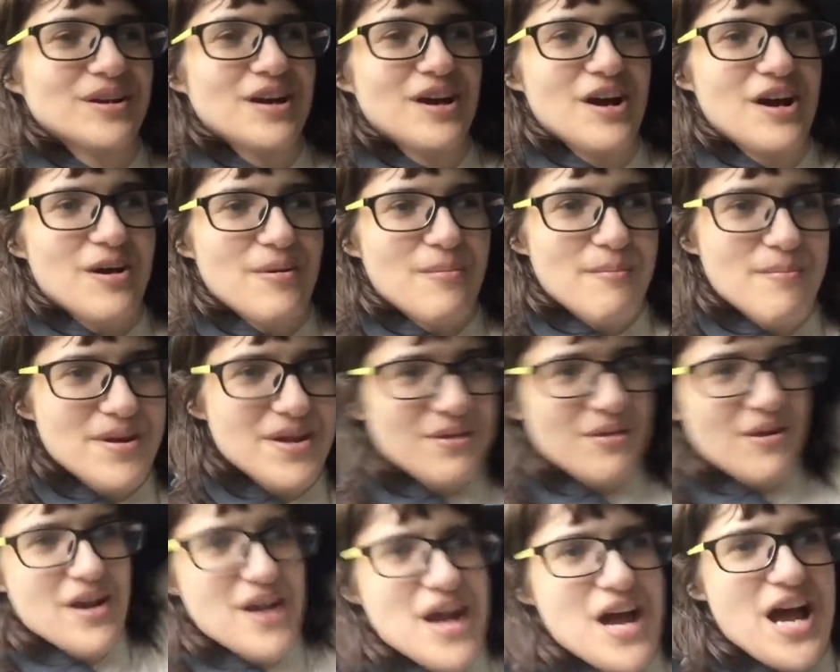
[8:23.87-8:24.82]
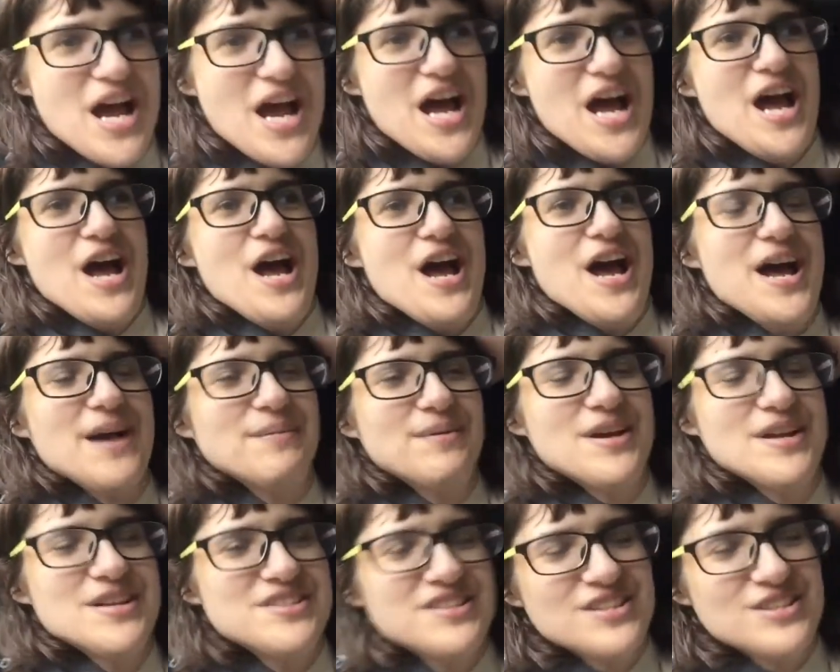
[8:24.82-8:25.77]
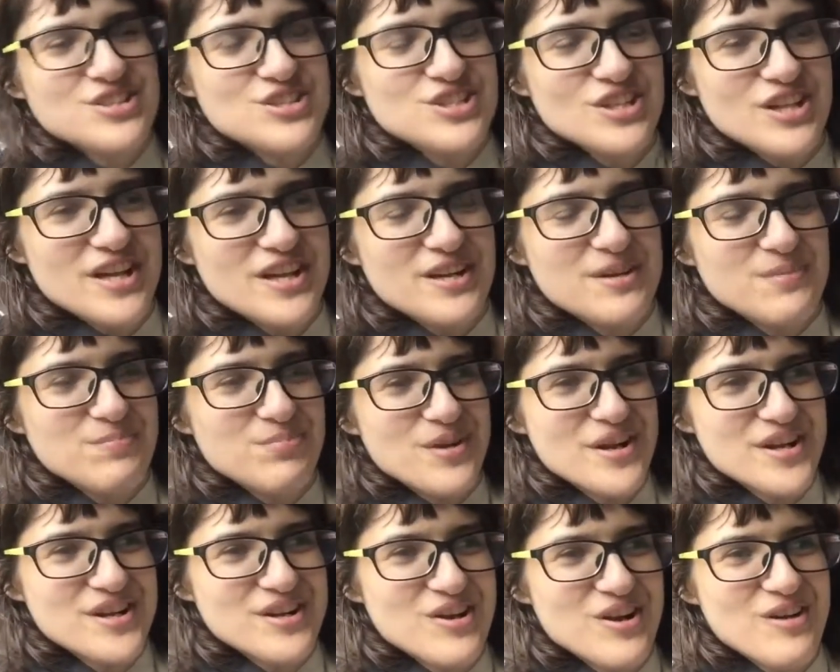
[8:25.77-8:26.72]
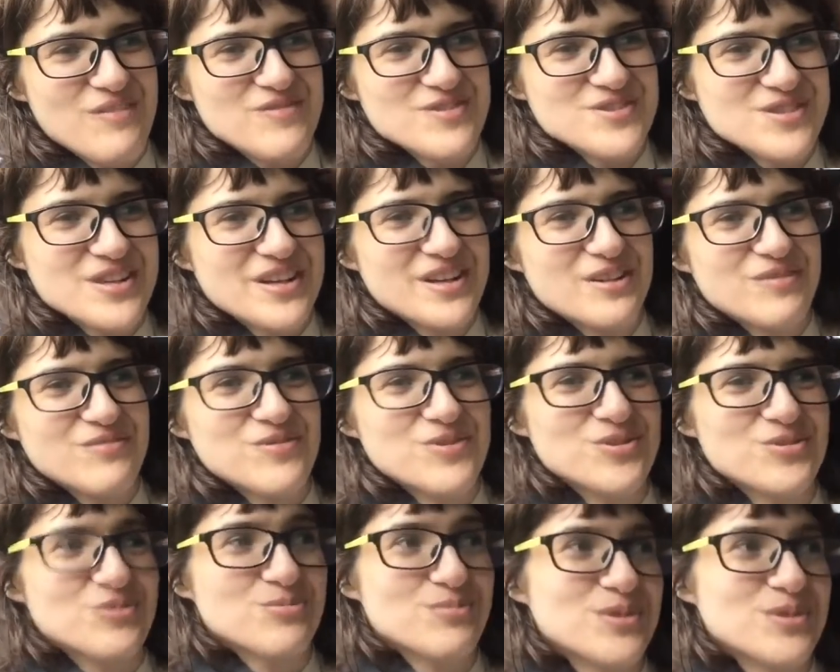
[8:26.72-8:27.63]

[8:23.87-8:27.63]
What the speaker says: I'm guessing she like played it off as like the funeral,